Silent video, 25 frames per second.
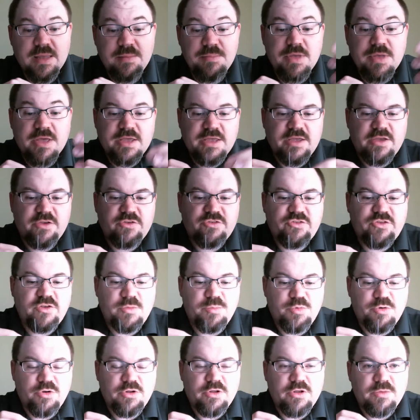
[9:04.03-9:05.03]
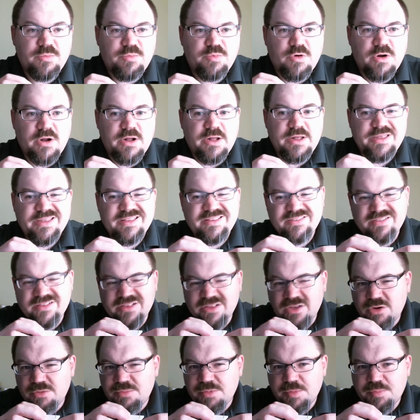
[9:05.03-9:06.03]
make actually a pretty good product. It's a
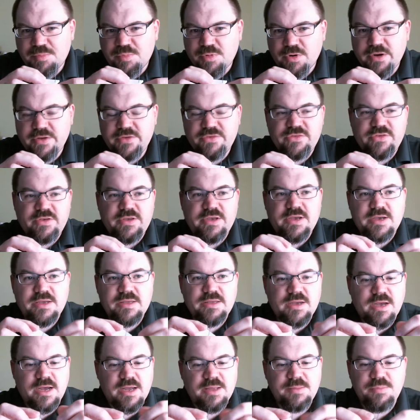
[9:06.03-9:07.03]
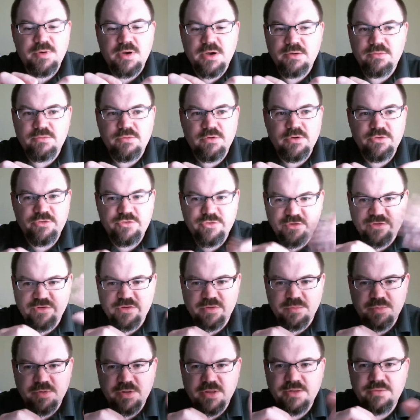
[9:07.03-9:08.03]
little bit pricey. I bought one just
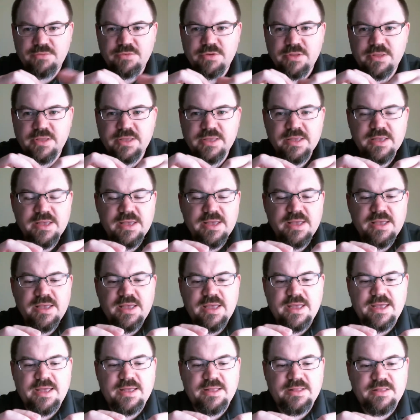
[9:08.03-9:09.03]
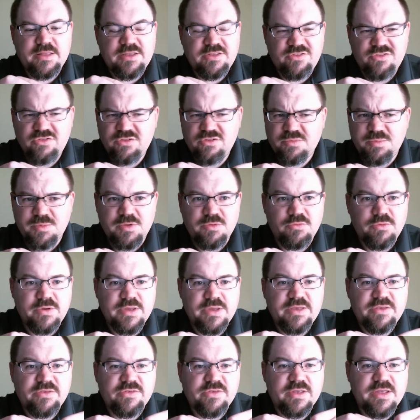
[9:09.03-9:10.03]
to play with it, and it took me
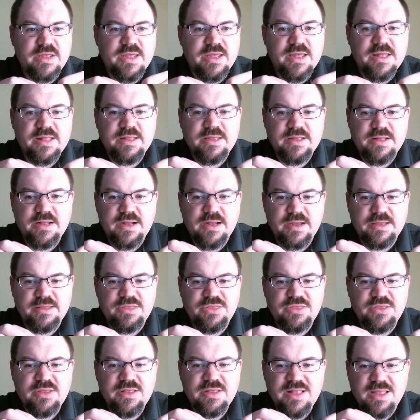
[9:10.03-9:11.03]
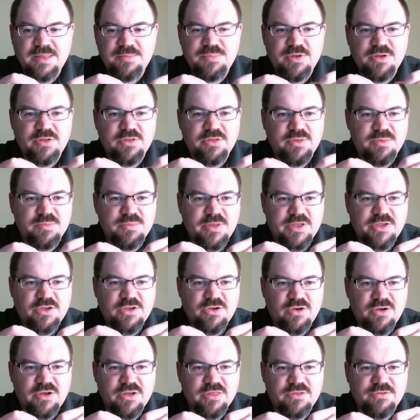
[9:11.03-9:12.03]
weeks to get it. I think they build them like
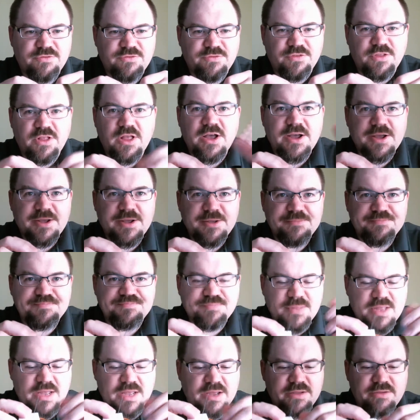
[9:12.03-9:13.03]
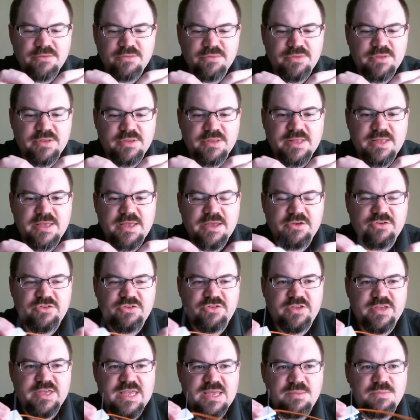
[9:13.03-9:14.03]
on the fly. I don't think they
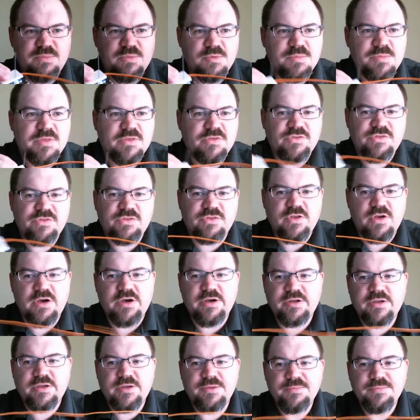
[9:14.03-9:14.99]
actually keep them in stock.